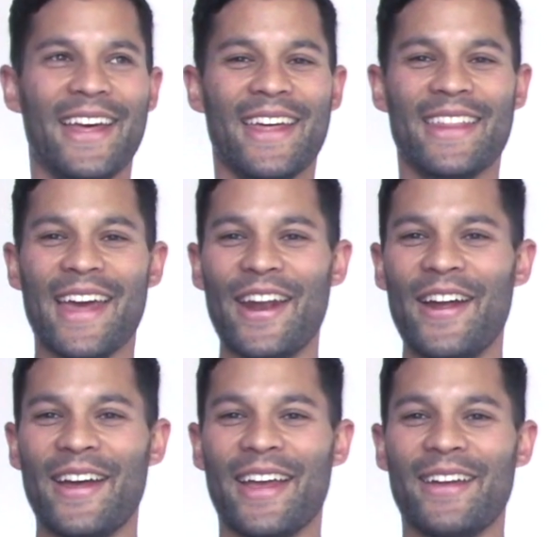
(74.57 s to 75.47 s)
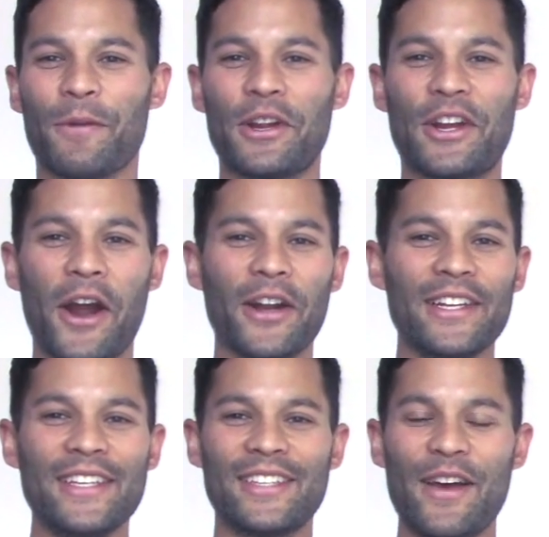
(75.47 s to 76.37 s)
that
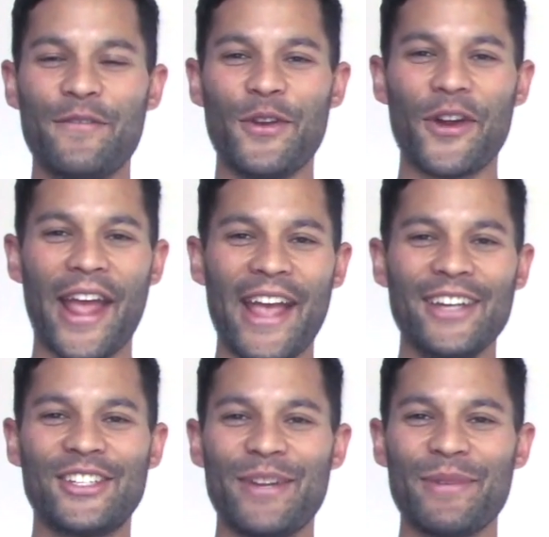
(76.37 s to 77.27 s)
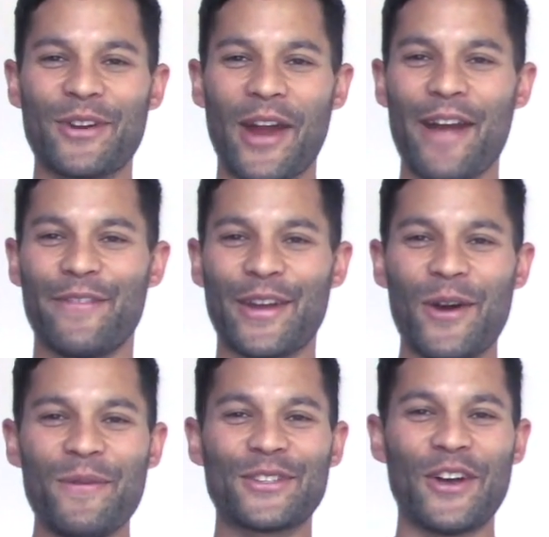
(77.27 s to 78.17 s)
regardless of your age demographic,
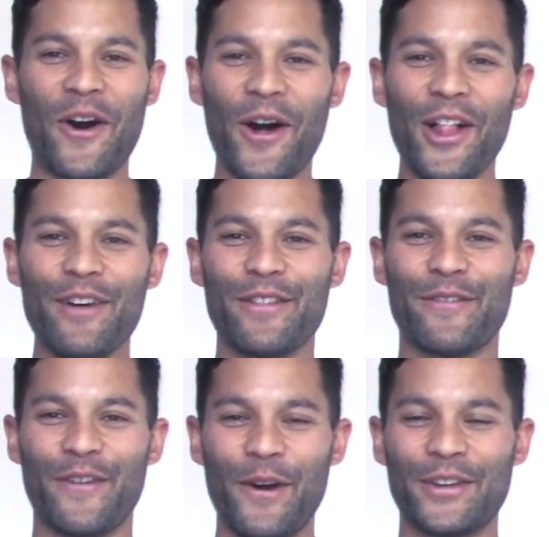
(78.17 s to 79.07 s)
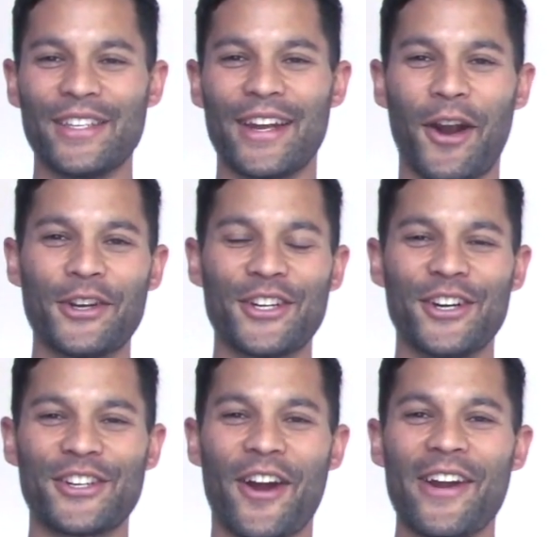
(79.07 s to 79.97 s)
almost all of the folks in our
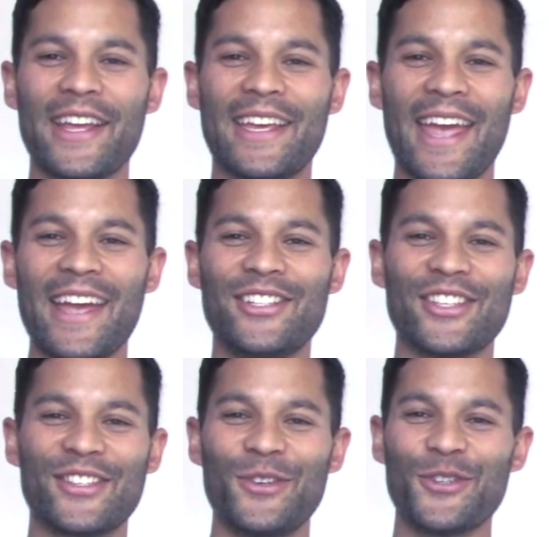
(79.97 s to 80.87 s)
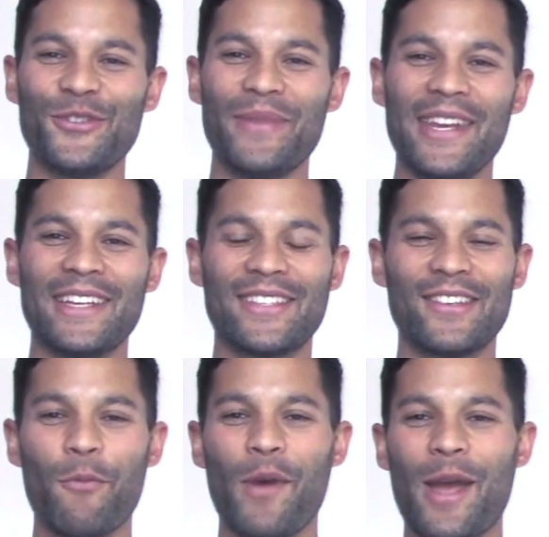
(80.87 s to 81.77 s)
church are engaged in social media in
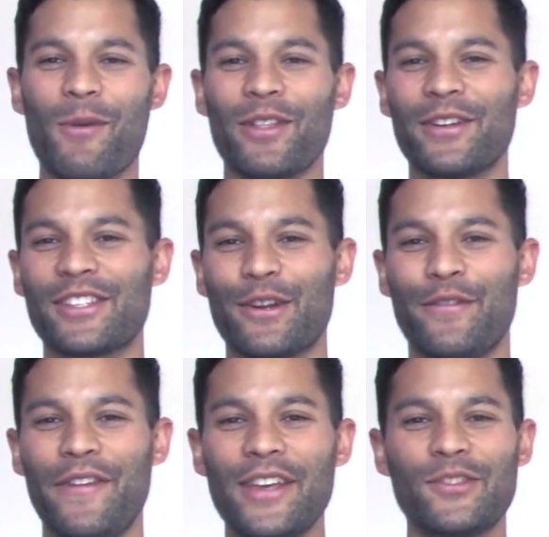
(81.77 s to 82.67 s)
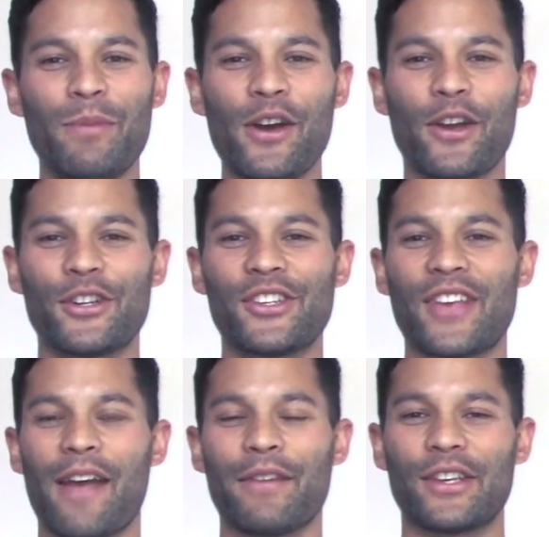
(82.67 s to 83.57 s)
some way, whether it's on Facebook or just
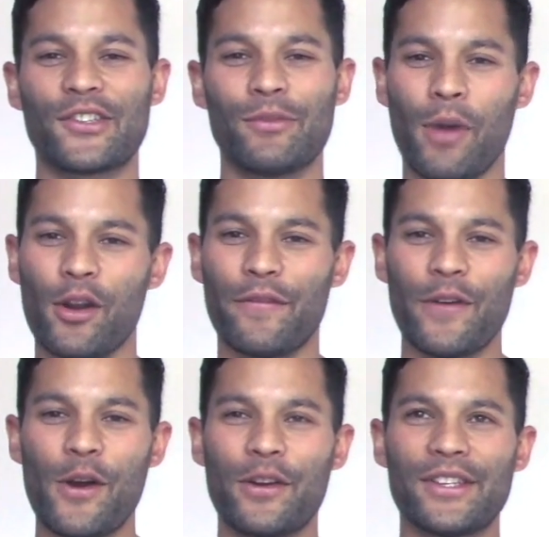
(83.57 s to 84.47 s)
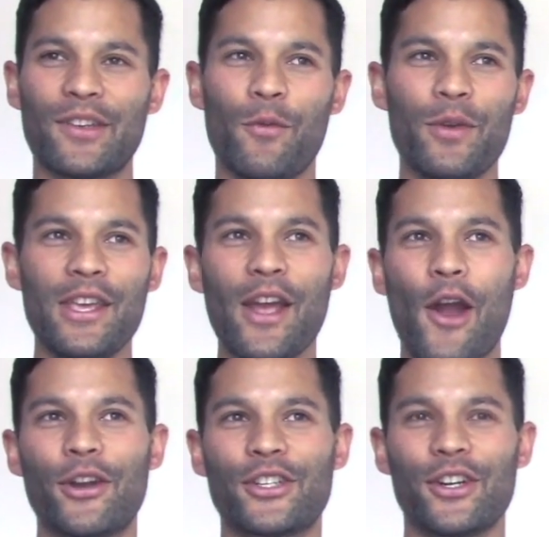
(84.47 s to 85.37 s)
having a smartphone, is that we
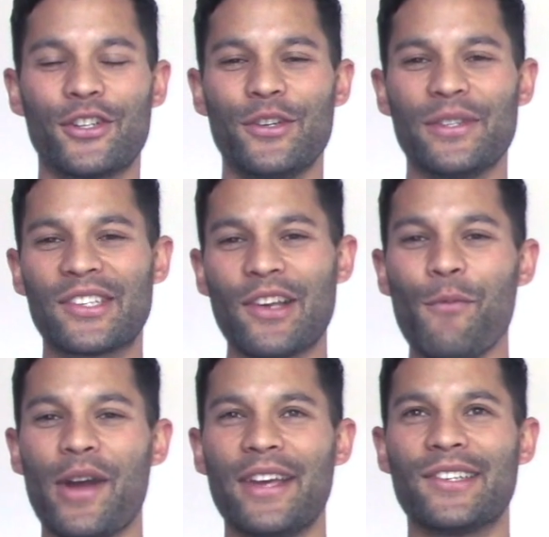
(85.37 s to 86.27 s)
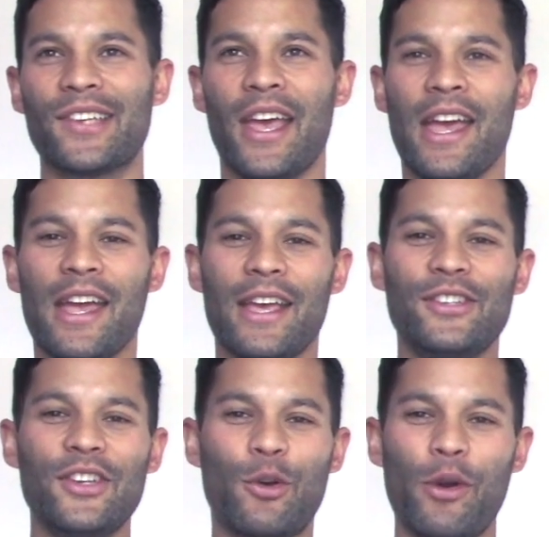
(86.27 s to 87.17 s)
are a church who in some ways
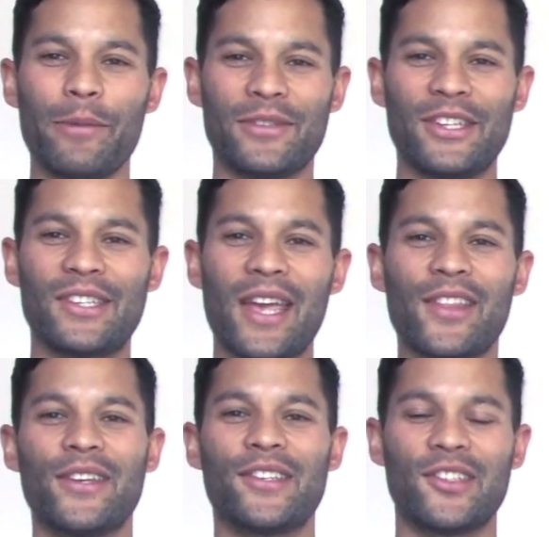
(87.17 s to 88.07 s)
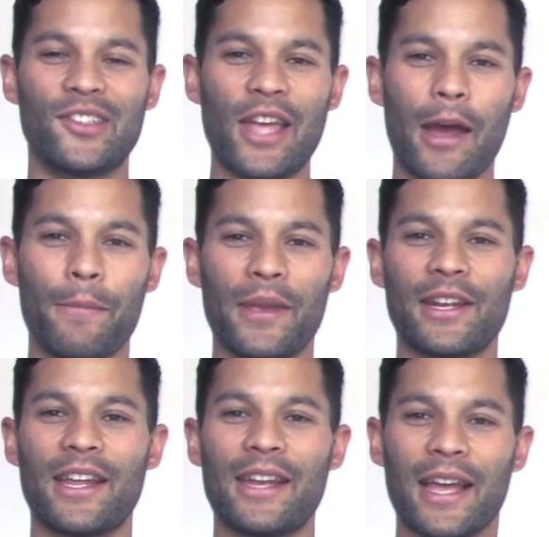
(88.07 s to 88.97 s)
is equipped to take this step
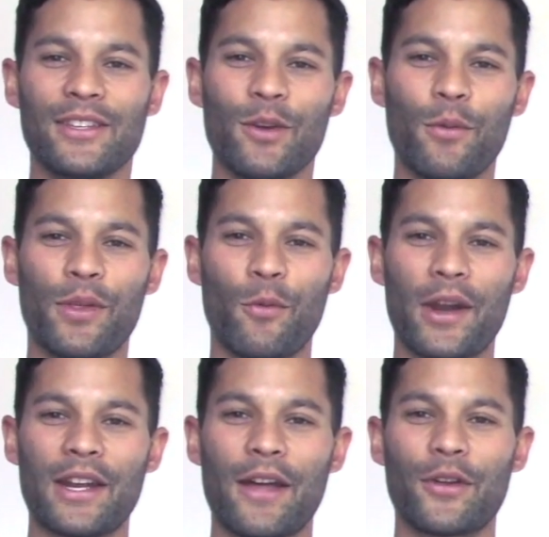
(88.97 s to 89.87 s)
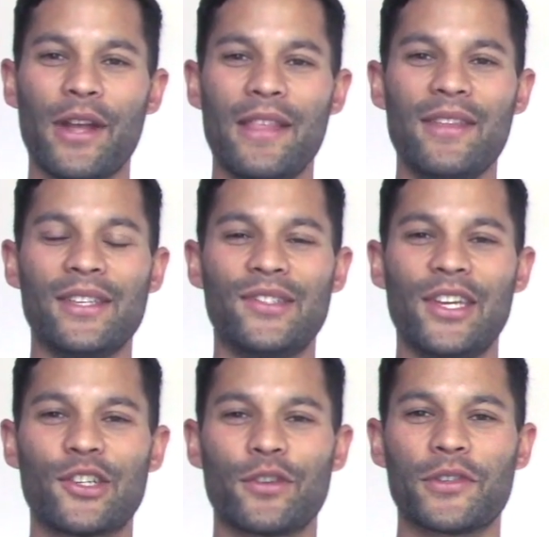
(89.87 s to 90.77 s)
in connecting with one another in these
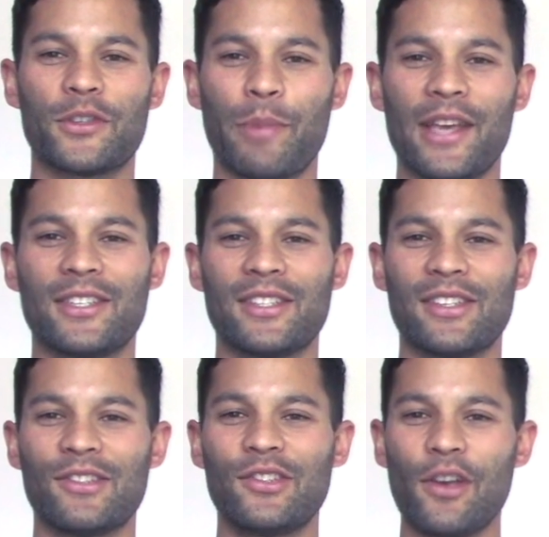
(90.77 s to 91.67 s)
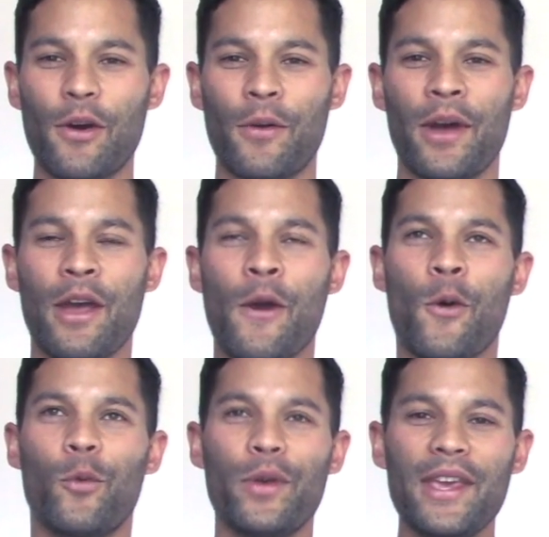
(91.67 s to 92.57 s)
digital spaces. And so
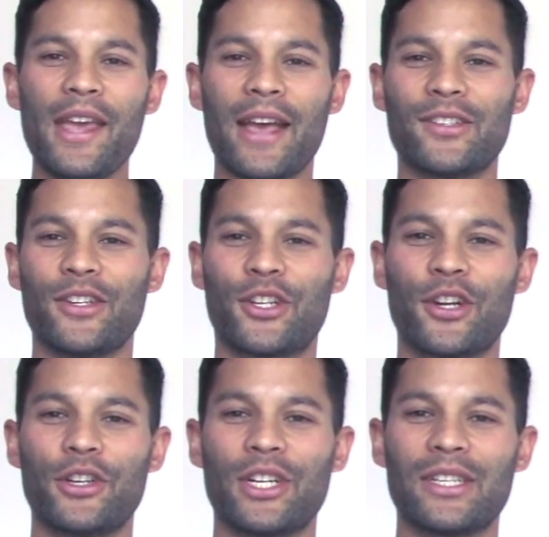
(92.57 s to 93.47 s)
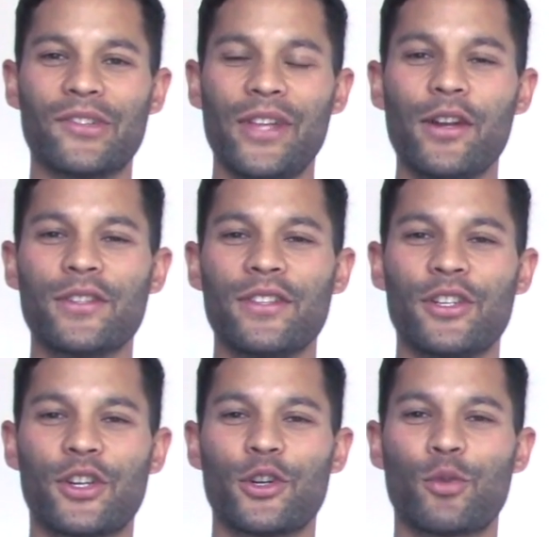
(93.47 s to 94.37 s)
we as a church and as leaders in the
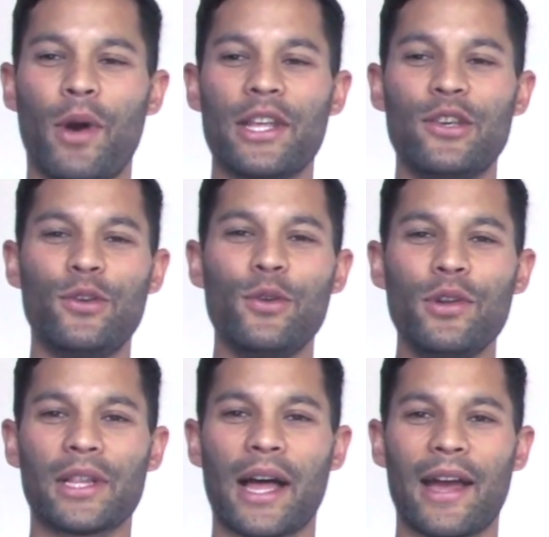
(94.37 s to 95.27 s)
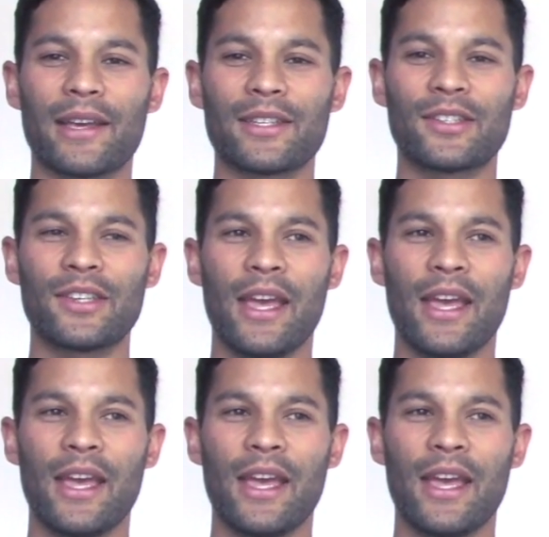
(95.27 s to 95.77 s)
church want to utilize